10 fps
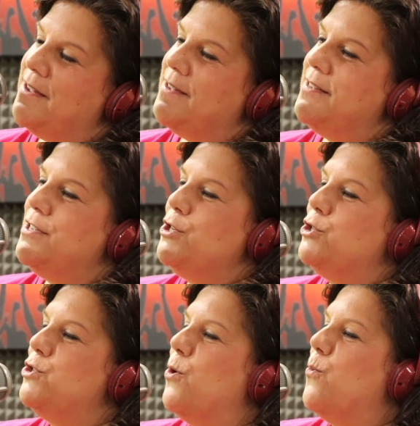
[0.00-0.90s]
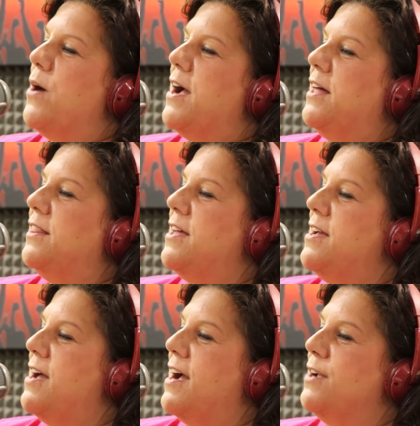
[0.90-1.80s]
Mm-hmm. So while
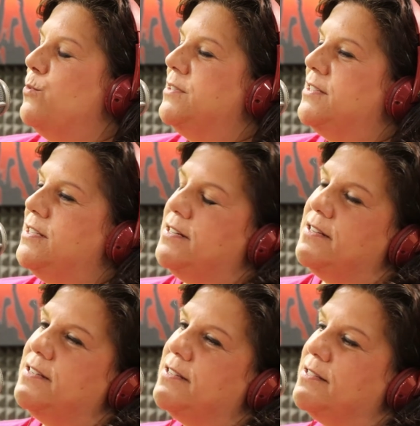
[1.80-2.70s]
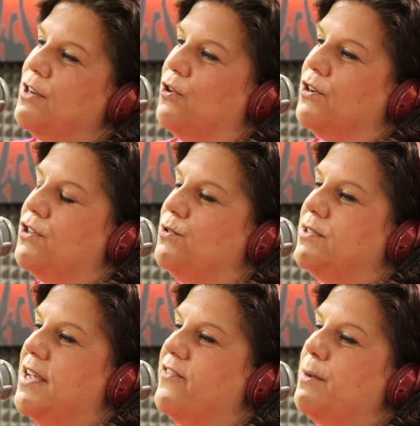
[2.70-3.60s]
I was in Syracuse
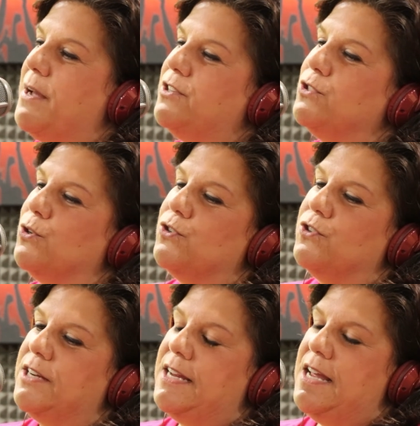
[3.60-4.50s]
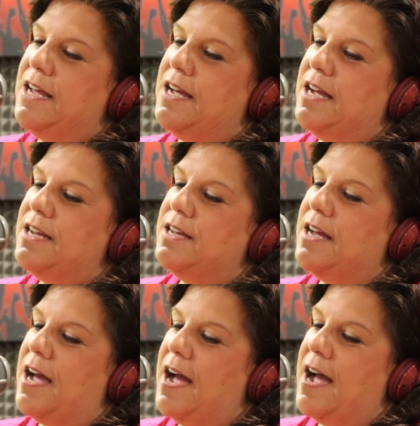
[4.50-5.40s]
having my surgery,
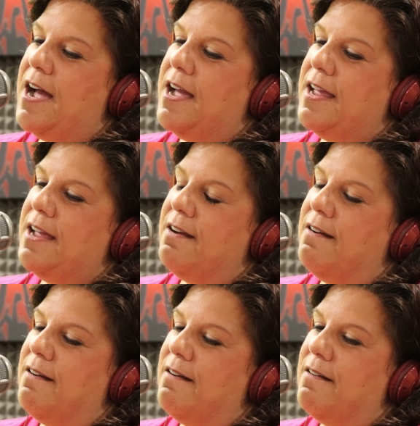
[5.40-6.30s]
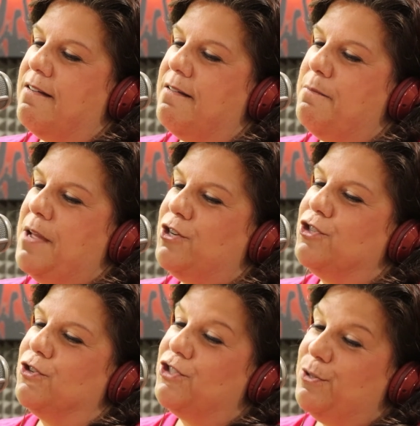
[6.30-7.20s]
I uh, made
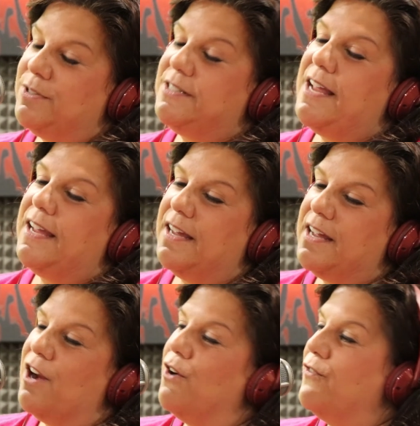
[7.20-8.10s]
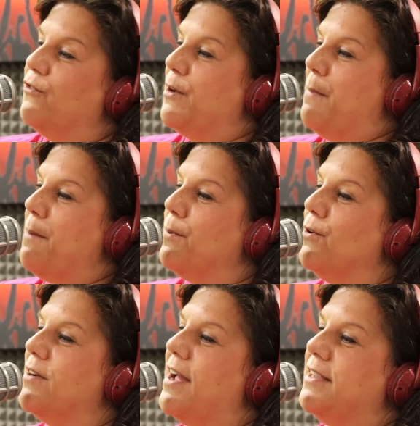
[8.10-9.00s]
sure she was taken care of and
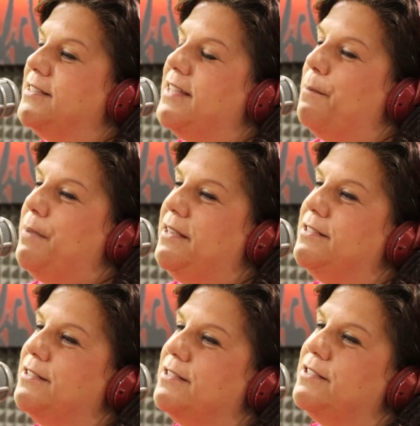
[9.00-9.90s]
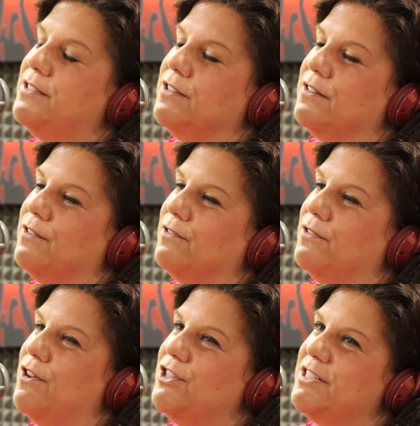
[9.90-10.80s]
remembered. Mm-hmm. I sent pizzas to her
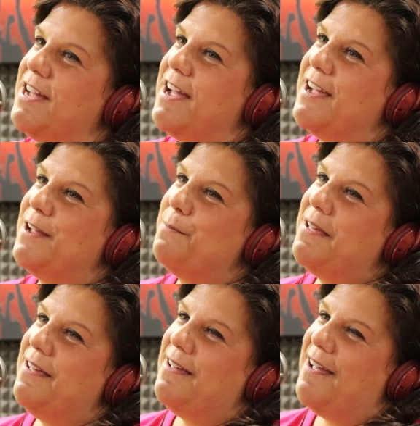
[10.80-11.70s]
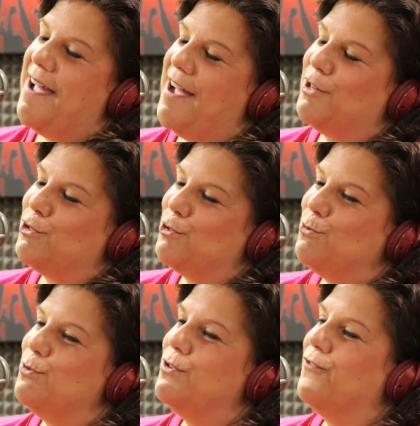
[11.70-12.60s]
lunchtime oh. at
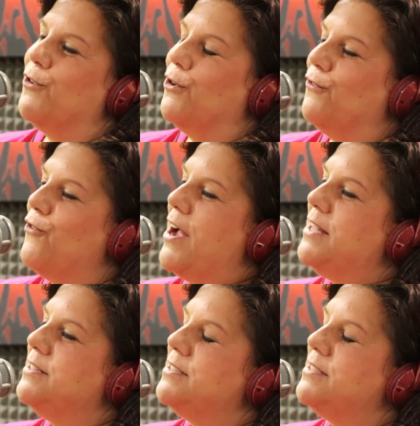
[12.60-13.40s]
school for her friends.